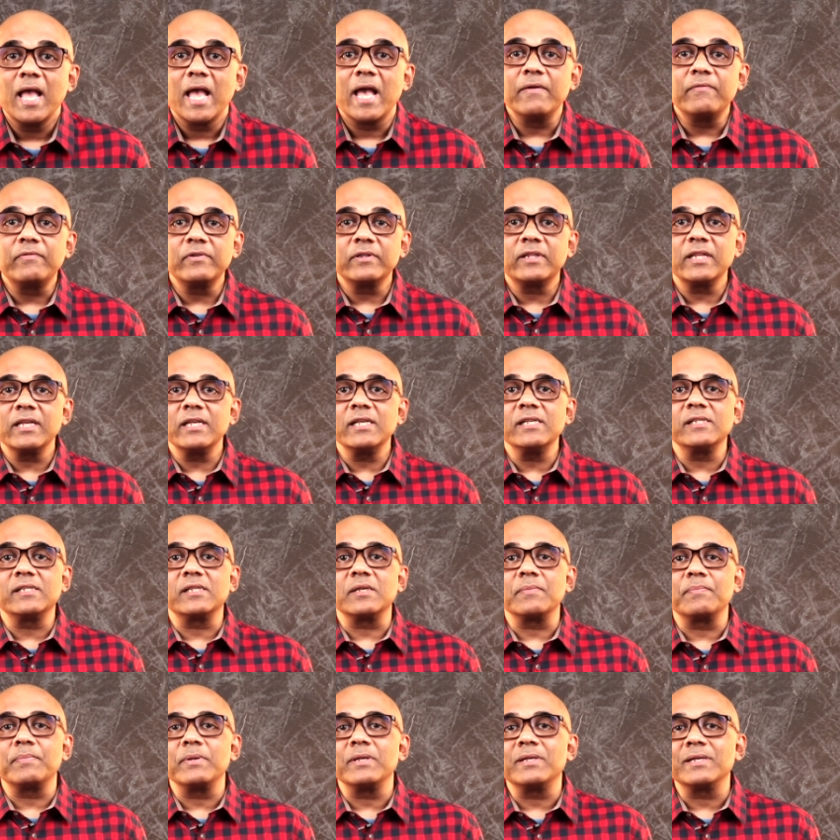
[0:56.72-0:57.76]
Everything is
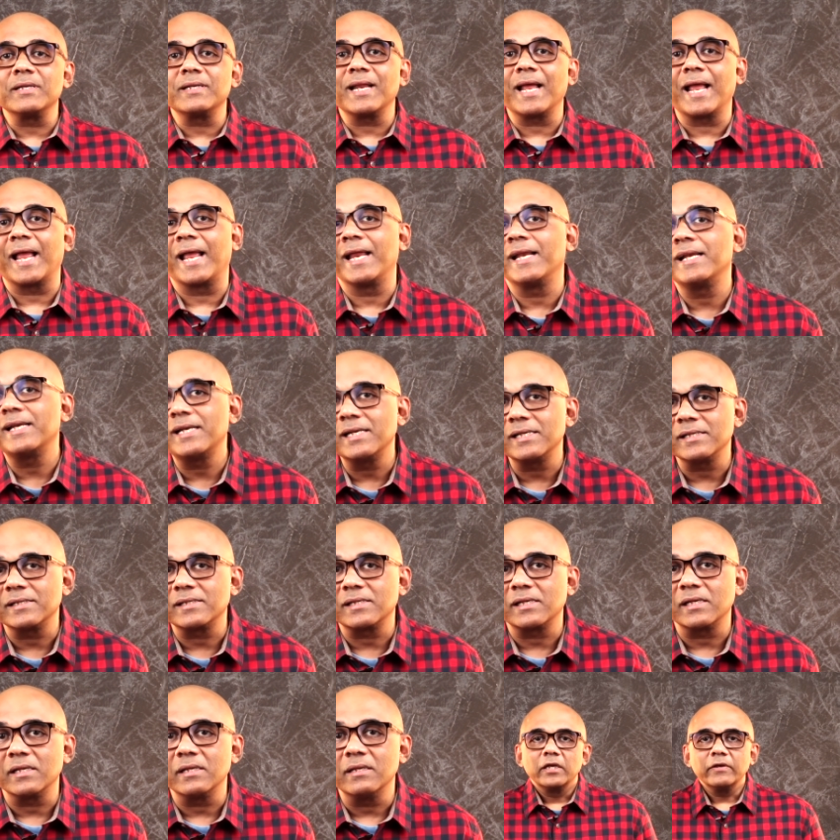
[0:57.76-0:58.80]
repeated
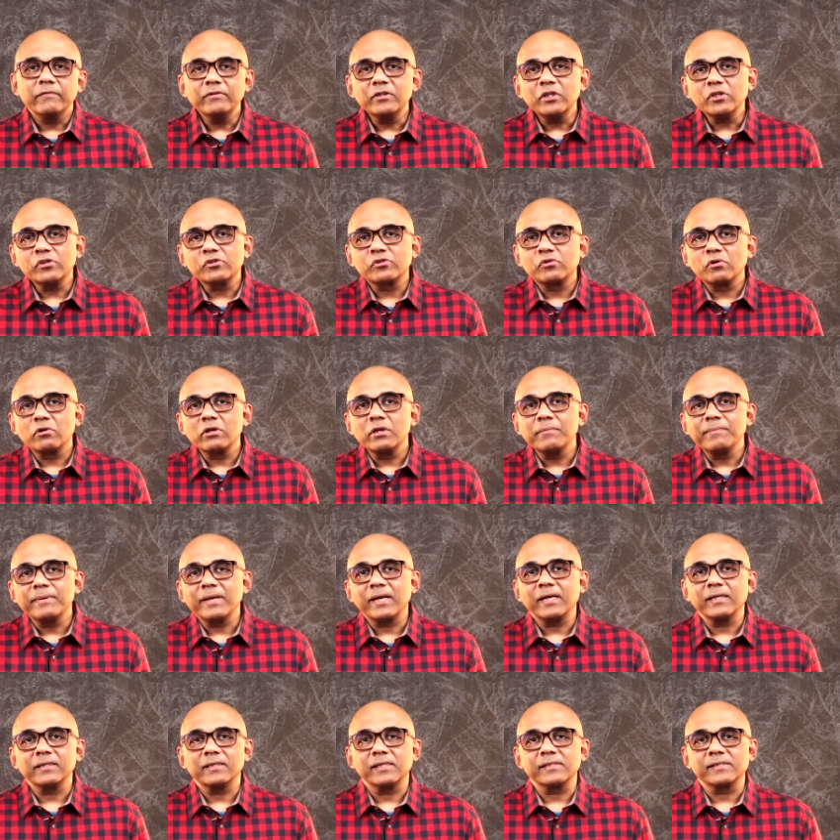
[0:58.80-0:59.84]
endlessly. Even the story
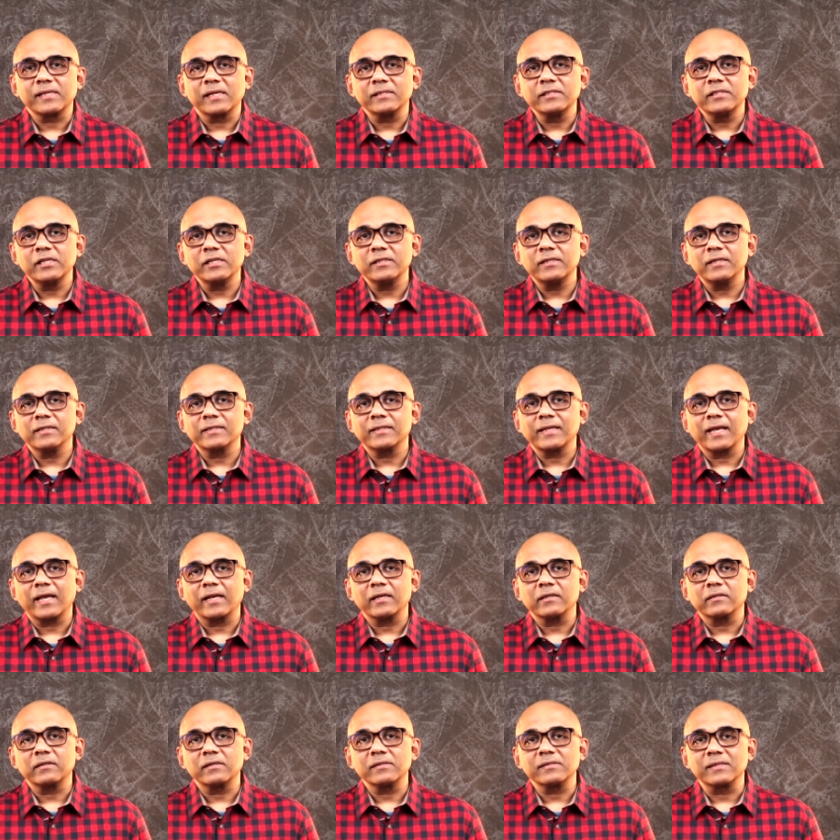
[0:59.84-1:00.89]
behind the Sanjay Dutt
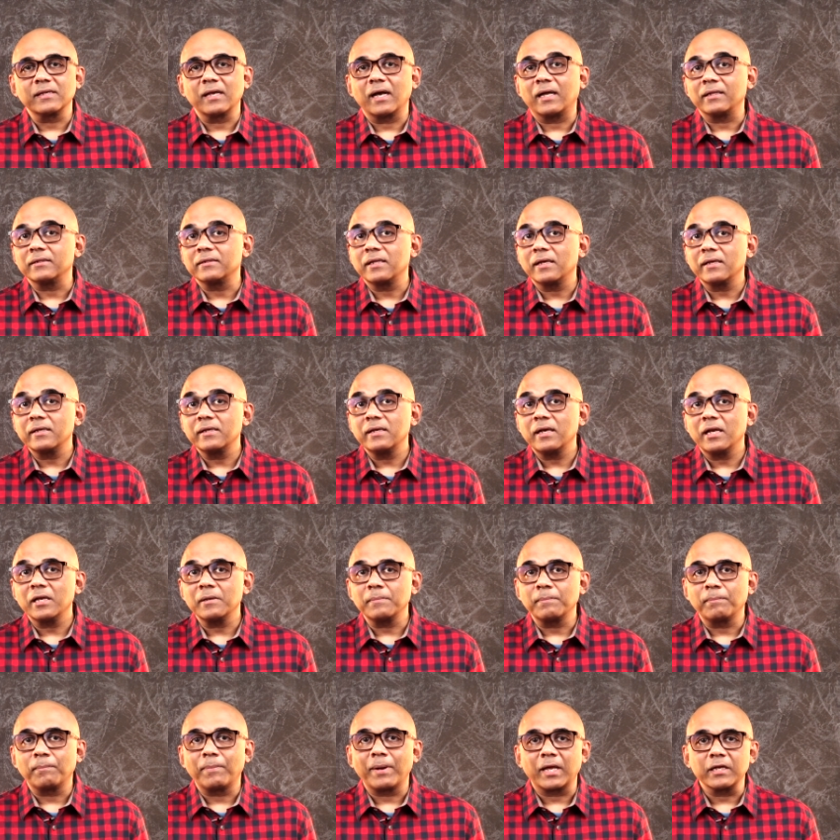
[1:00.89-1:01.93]
character's
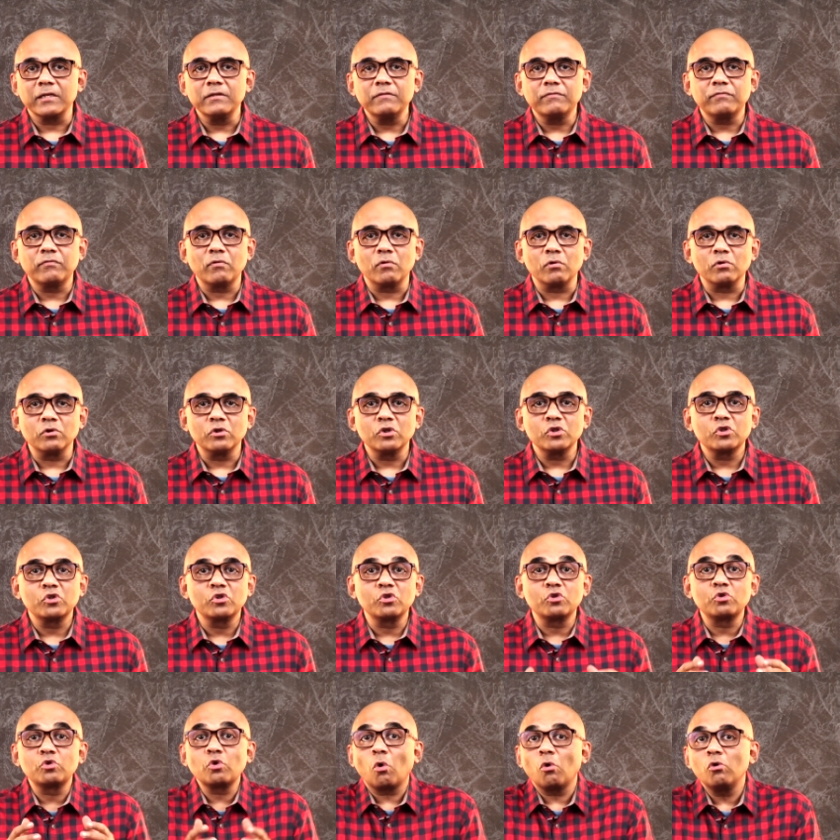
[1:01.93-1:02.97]
Gandhari-like blindfold is
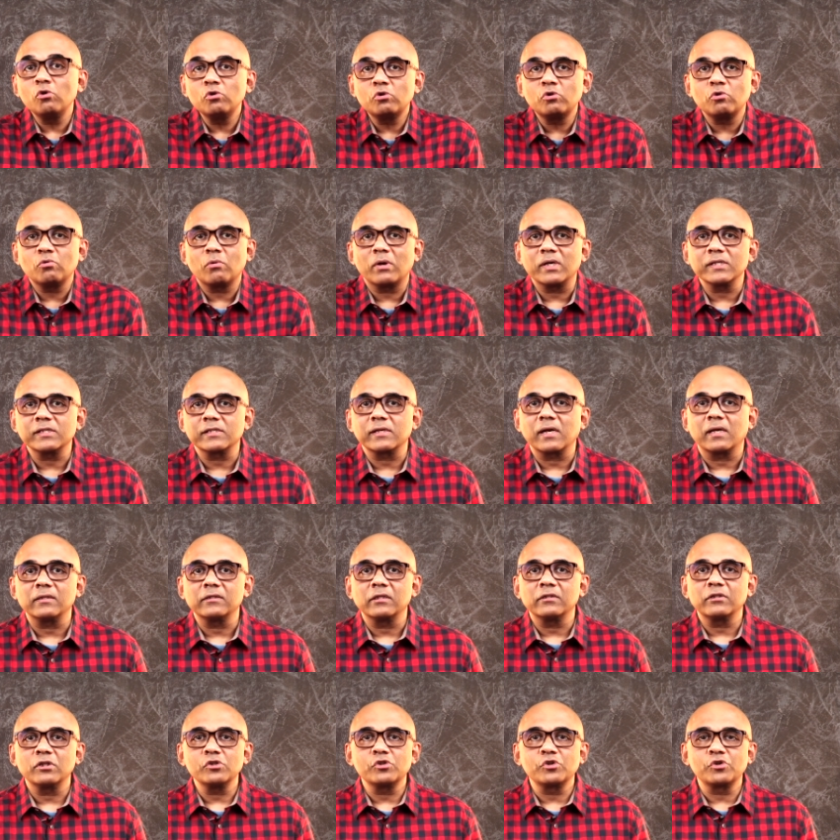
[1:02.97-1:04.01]
told to us
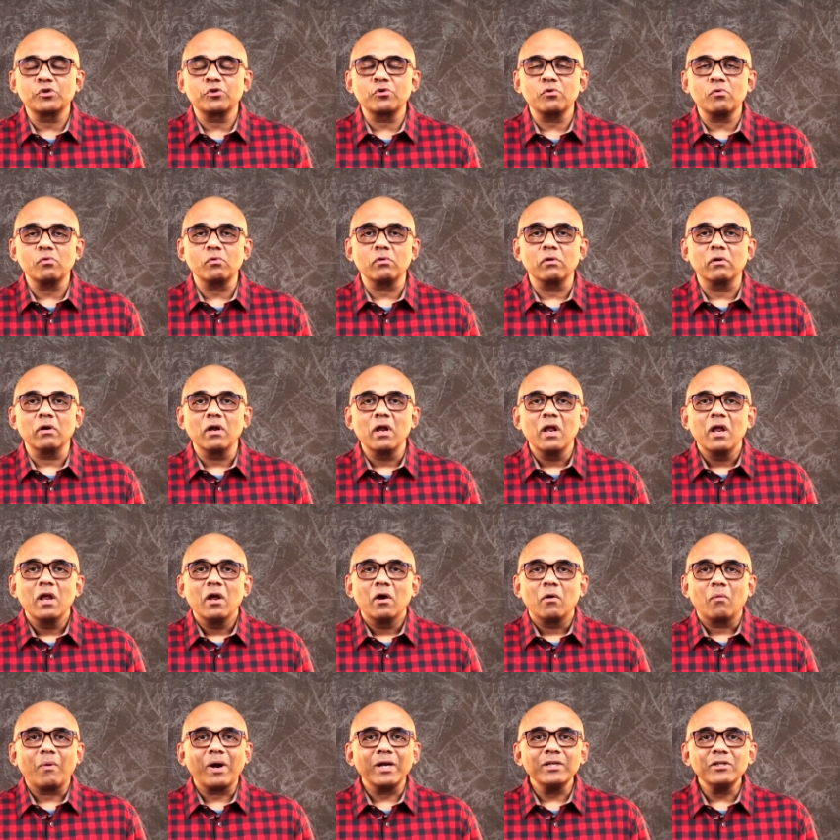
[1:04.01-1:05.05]
rather than shown.
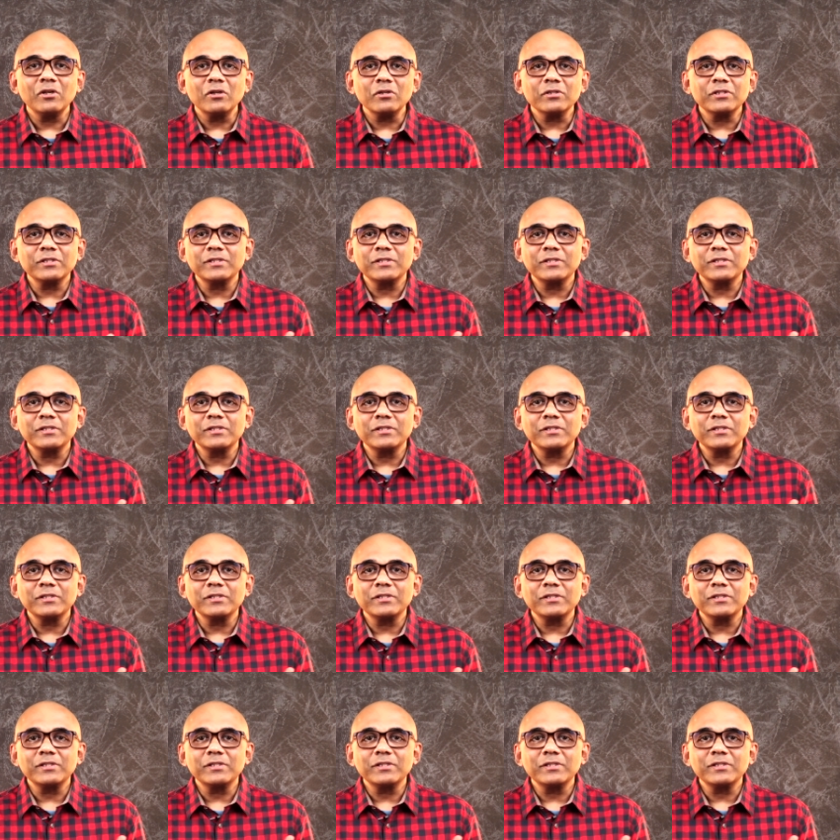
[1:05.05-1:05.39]
Why not